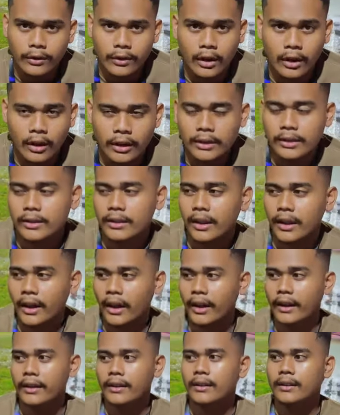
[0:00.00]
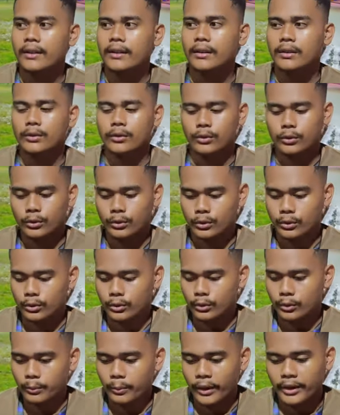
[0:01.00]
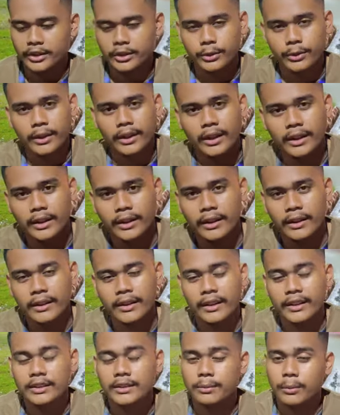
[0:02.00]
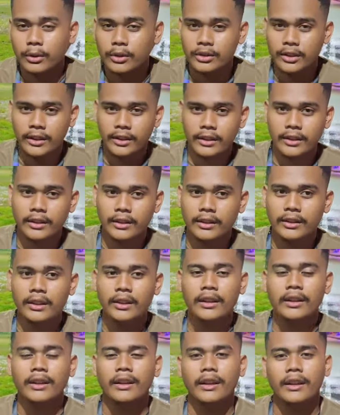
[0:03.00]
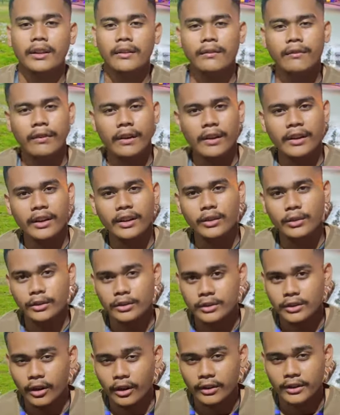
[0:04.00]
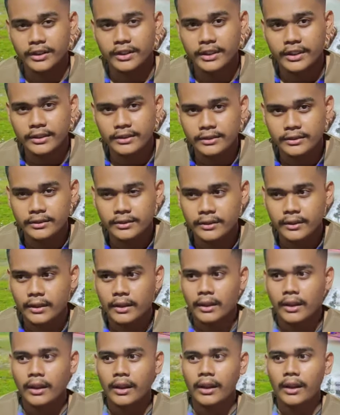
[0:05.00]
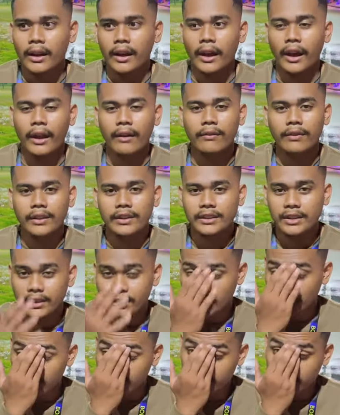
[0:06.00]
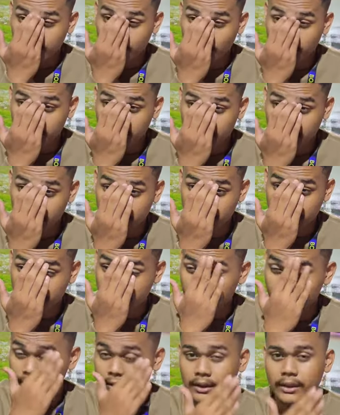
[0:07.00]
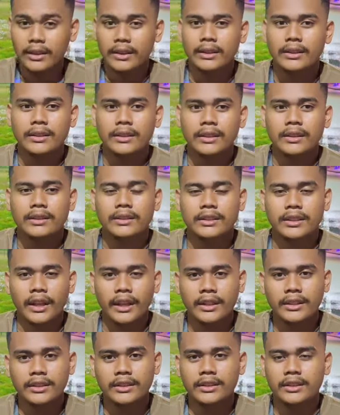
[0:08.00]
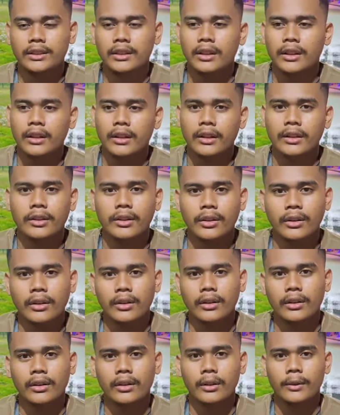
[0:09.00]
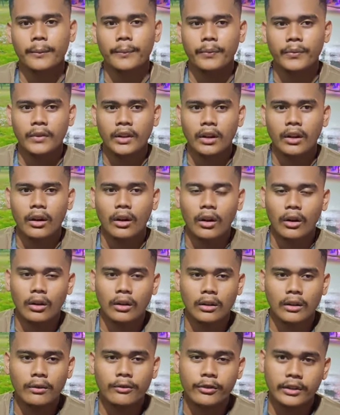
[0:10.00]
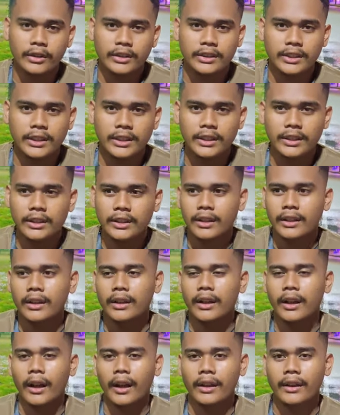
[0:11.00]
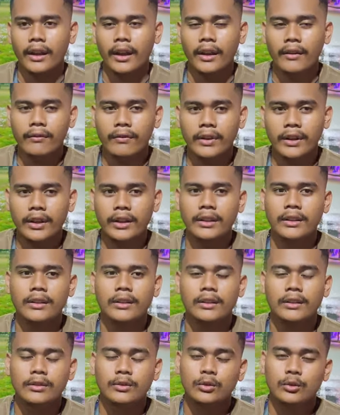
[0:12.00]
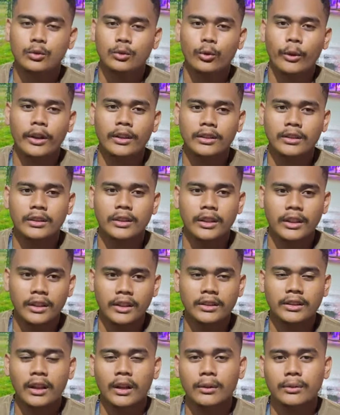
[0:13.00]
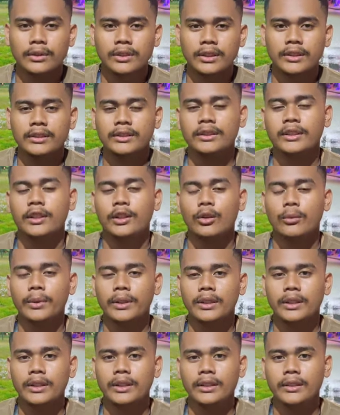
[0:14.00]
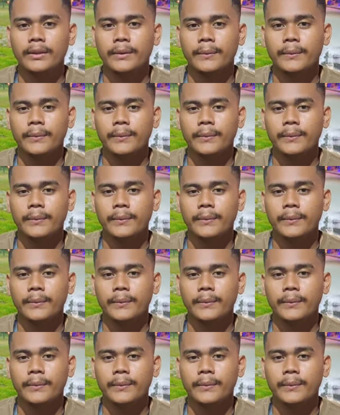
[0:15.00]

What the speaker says: forget that to make sure this motorcycle in a very good condition, every 10,000 kilometers, change your oil filter, and every 20,000 kilometers,